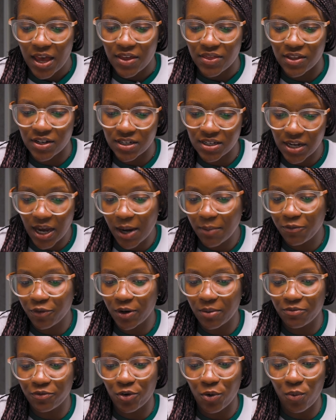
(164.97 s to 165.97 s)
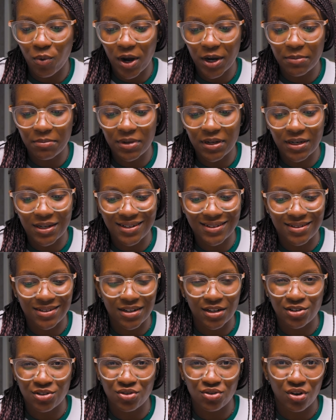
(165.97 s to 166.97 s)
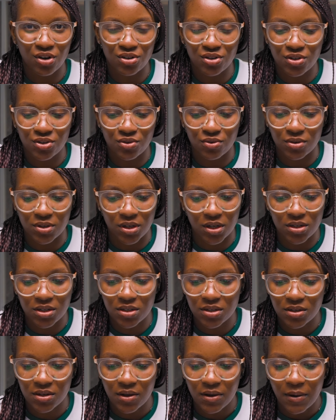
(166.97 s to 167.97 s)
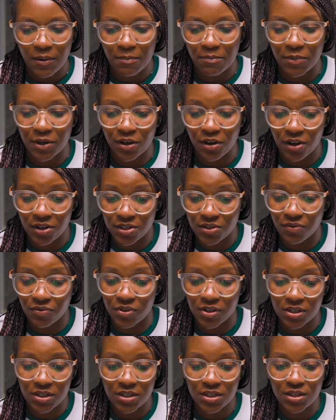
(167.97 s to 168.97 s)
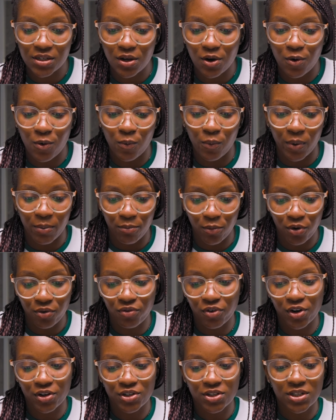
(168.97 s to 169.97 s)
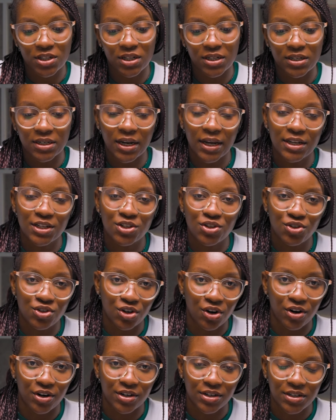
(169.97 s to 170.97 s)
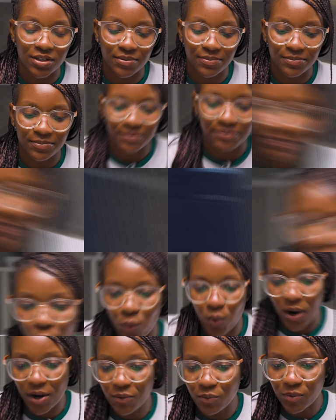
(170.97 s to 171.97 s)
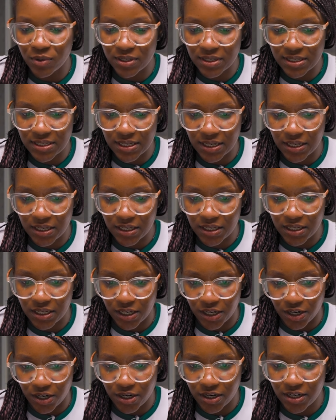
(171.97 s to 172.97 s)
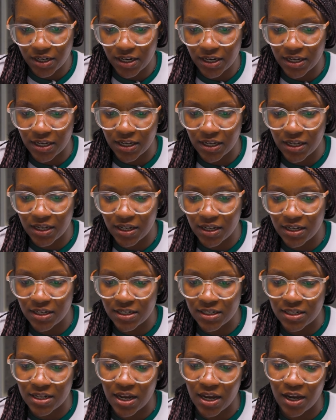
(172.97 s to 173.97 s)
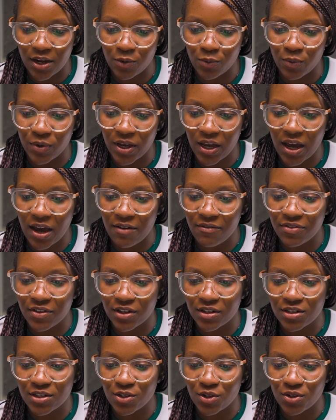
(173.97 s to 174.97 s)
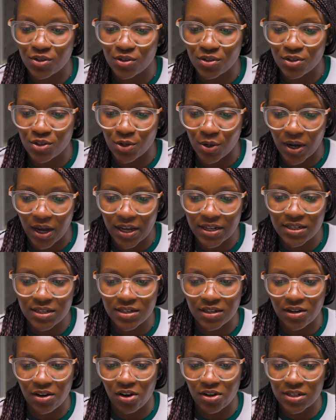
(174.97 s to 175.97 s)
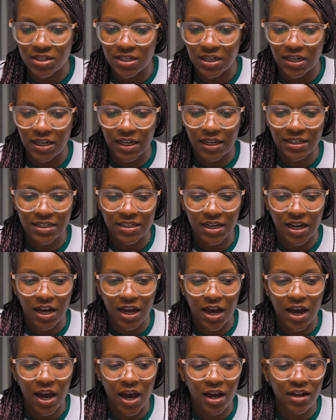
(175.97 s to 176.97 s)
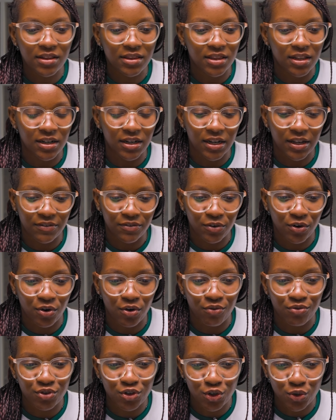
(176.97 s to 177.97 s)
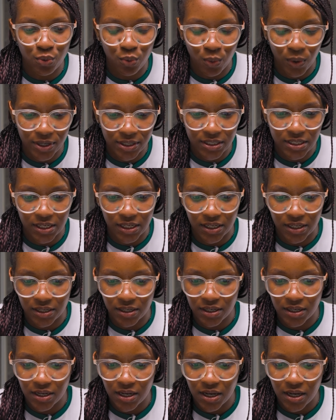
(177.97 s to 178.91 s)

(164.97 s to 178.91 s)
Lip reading: The time frame for 1 minute does not suit us. Because of this, we move on to the next chart. What we see here is that we have the stochastic oscillator at the level of 20.